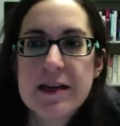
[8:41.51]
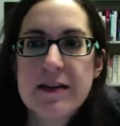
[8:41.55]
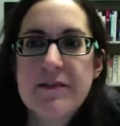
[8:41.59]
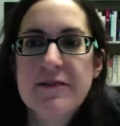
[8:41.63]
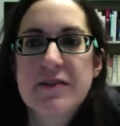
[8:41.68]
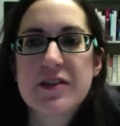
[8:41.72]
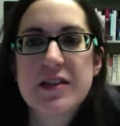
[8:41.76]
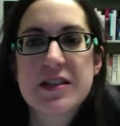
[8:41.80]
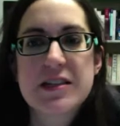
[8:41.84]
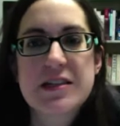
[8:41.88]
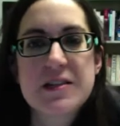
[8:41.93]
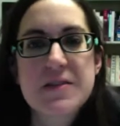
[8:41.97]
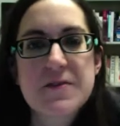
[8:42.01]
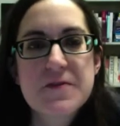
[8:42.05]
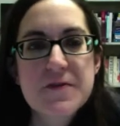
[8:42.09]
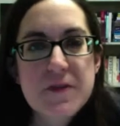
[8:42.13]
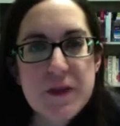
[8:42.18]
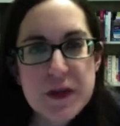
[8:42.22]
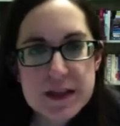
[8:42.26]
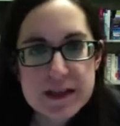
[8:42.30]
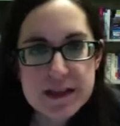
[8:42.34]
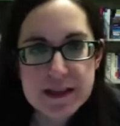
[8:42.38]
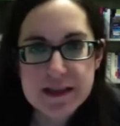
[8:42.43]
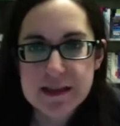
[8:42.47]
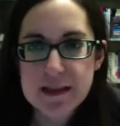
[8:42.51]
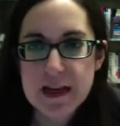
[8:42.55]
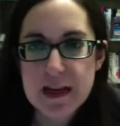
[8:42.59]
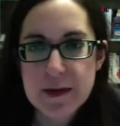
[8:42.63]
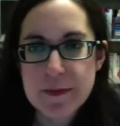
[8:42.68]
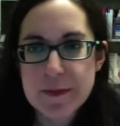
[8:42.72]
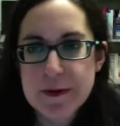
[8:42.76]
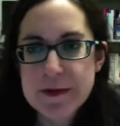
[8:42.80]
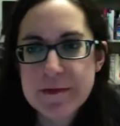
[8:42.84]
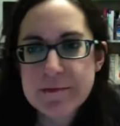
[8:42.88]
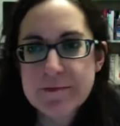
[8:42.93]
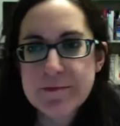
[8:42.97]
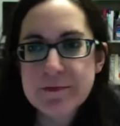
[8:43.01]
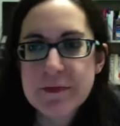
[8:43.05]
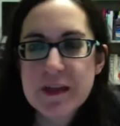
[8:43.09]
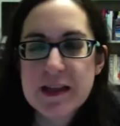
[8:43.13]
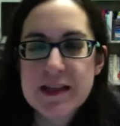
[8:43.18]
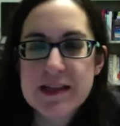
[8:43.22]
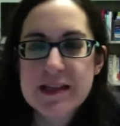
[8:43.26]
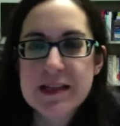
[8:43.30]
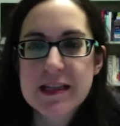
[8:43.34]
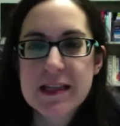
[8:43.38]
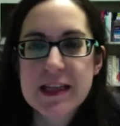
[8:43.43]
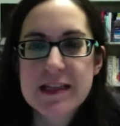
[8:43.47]
For this first assignment,
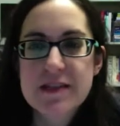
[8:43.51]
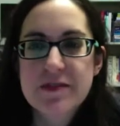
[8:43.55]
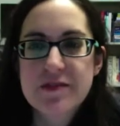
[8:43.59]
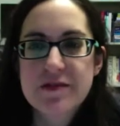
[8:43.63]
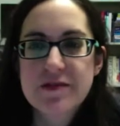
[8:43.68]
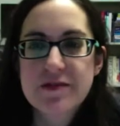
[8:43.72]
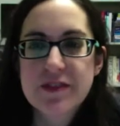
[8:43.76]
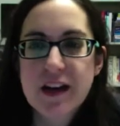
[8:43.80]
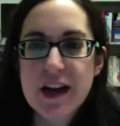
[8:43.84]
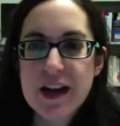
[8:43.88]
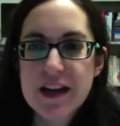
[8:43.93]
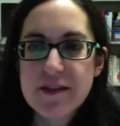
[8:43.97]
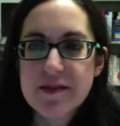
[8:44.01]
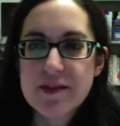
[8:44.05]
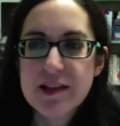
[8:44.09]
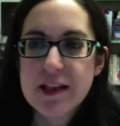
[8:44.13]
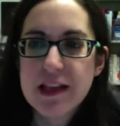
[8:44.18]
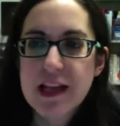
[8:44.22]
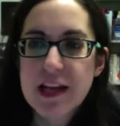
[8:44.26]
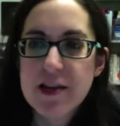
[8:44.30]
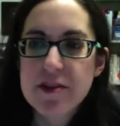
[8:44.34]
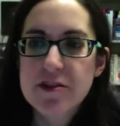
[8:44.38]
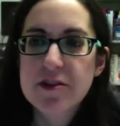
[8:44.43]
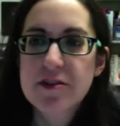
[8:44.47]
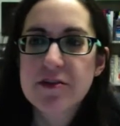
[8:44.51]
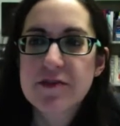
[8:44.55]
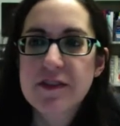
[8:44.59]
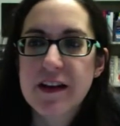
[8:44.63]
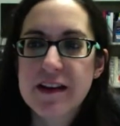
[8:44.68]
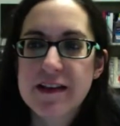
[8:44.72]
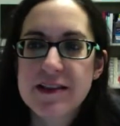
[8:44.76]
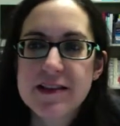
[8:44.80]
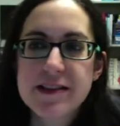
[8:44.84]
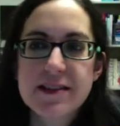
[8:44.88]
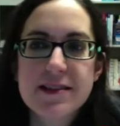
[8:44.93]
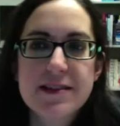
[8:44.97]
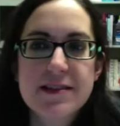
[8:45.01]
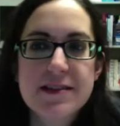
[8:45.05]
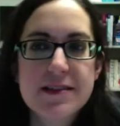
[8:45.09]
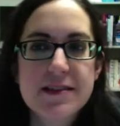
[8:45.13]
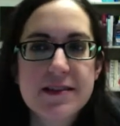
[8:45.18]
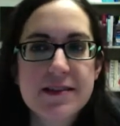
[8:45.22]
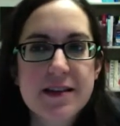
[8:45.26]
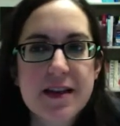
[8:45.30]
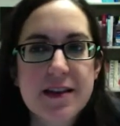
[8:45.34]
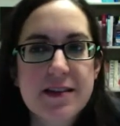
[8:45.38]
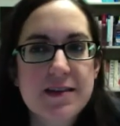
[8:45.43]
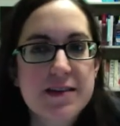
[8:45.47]
select 5 of the logical fallacies
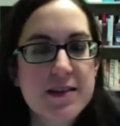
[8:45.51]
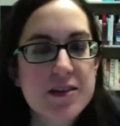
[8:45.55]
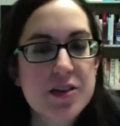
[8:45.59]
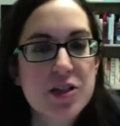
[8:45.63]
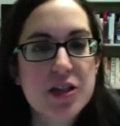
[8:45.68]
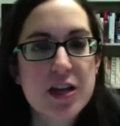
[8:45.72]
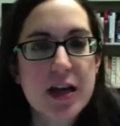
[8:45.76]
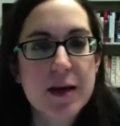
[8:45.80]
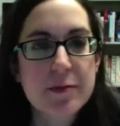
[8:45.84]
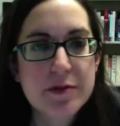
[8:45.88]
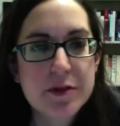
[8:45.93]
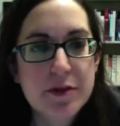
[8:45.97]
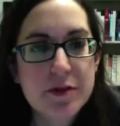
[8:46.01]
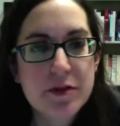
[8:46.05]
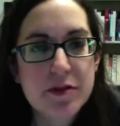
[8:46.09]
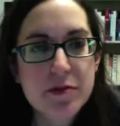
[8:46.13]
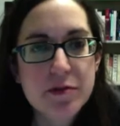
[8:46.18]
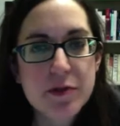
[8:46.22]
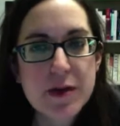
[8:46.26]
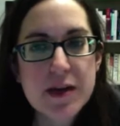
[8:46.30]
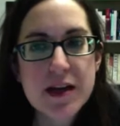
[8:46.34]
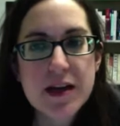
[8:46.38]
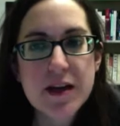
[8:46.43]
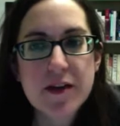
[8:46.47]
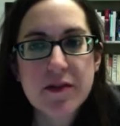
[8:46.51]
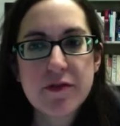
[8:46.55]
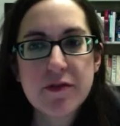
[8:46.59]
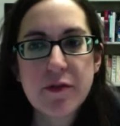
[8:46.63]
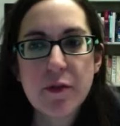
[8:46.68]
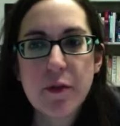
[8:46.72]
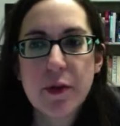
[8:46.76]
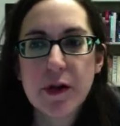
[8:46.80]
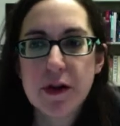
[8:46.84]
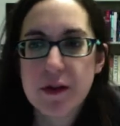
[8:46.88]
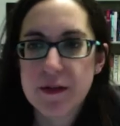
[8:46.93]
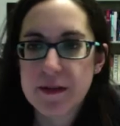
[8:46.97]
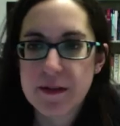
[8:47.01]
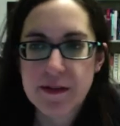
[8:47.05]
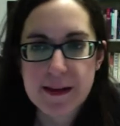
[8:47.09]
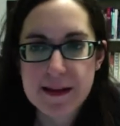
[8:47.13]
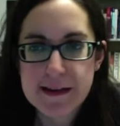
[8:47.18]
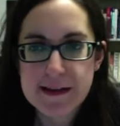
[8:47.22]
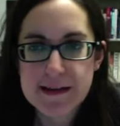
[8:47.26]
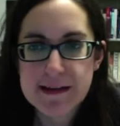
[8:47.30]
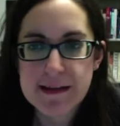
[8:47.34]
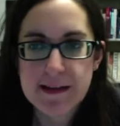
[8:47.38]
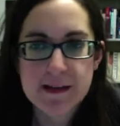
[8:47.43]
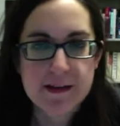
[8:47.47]
discussed in Chapter 3 of Weird
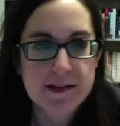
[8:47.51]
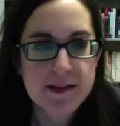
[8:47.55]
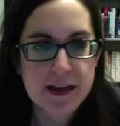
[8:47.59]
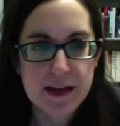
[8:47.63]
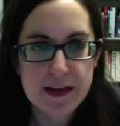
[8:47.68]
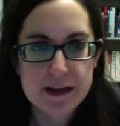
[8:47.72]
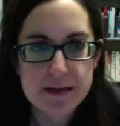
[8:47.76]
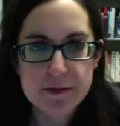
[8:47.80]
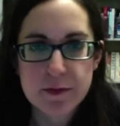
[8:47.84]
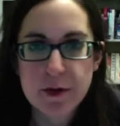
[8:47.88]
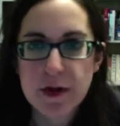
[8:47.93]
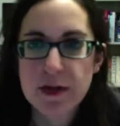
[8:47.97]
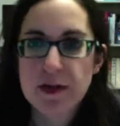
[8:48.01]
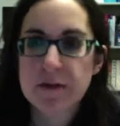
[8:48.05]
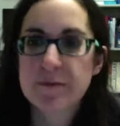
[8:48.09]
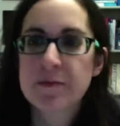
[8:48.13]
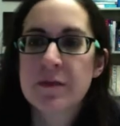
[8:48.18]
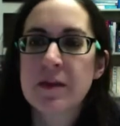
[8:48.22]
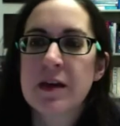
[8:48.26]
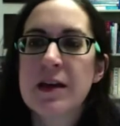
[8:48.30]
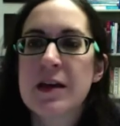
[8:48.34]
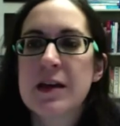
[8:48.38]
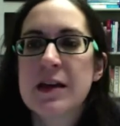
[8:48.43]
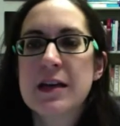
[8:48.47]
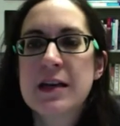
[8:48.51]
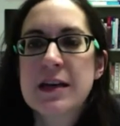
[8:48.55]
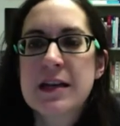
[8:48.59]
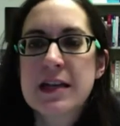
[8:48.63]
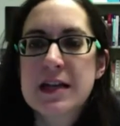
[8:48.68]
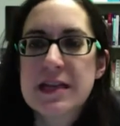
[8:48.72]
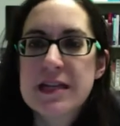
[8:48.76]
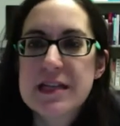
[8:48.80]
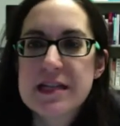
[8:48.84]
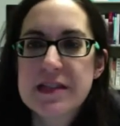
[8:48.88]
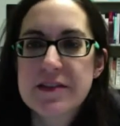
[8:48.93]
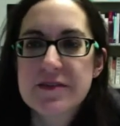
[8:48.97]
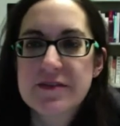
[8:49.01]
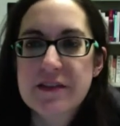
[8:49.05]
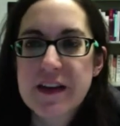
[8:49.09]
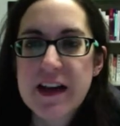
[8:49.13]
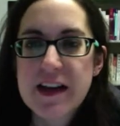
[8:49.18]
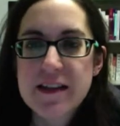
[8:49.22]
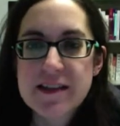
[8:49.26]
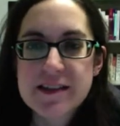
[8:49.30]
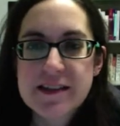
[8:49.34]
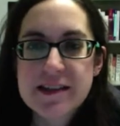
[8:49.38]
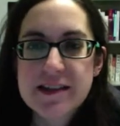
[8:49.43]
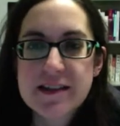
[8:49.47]
Things, our textbook. The
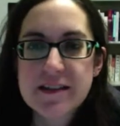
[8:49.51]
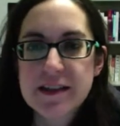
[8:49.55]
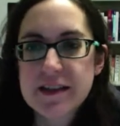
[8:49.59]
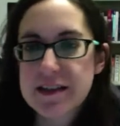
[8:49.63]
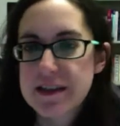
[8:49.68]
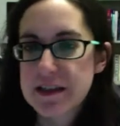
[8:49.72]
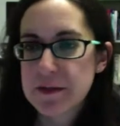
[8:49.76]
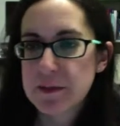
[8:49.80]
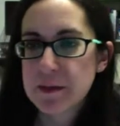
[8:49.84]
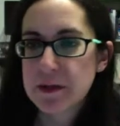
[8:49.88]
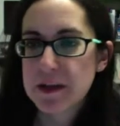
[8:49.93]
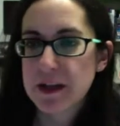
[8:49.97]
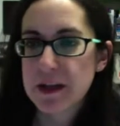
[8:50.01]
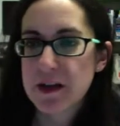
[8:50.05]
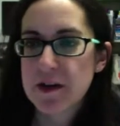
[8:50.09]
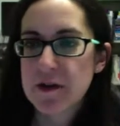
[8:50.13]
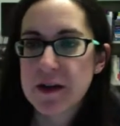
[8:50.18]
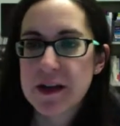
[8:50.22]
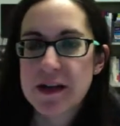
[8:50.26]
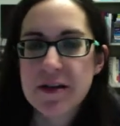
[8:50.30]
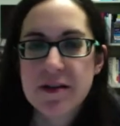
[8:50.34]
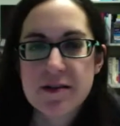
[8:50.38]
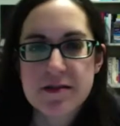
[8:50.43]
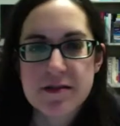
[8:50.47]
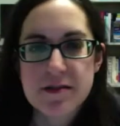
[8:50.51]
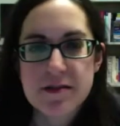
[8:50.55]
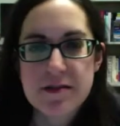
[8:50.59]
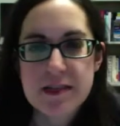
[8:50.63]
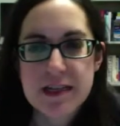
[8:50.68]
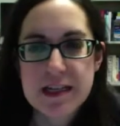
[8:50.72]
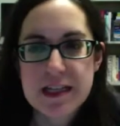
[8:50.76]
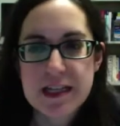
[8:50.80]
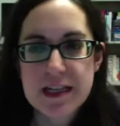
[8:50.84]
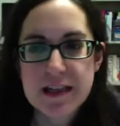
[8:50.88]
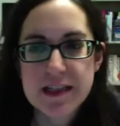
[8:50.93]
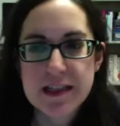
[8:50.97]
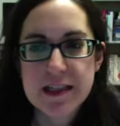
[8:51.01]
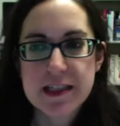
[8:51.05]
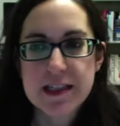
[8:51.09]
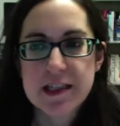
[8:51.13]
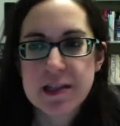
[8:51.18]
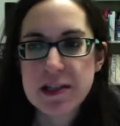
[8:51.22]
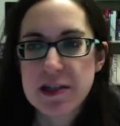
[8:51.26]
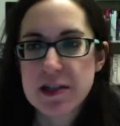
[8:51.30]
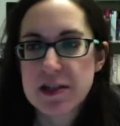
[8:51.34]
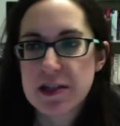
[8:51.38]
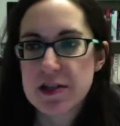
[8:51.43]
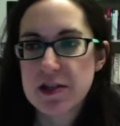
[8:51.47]
fallacies are listed below and also detailed
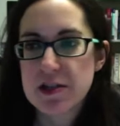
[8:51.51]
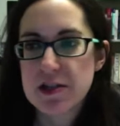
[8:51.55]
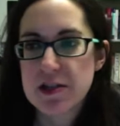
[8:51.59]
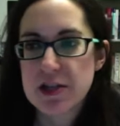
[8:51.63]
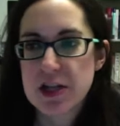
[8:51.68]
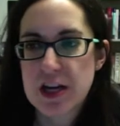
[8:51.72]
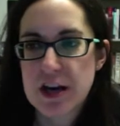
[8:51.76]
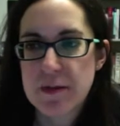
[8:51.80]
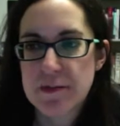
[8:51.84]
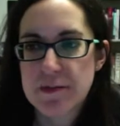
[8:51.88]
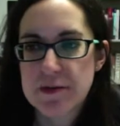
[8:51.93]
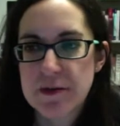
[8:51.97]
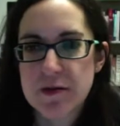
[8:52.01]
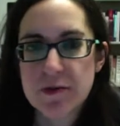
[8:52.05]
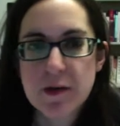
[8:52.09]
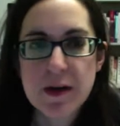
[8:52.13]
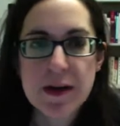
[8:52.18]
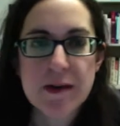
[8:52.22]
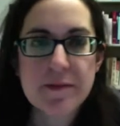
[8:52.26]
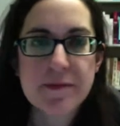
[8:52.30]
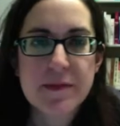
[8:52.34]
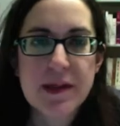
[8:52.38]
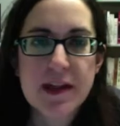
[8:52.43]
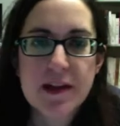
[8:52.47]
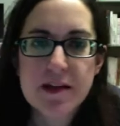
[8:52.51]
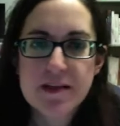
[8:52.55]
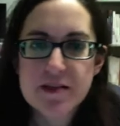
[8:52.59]
in Chapter 3.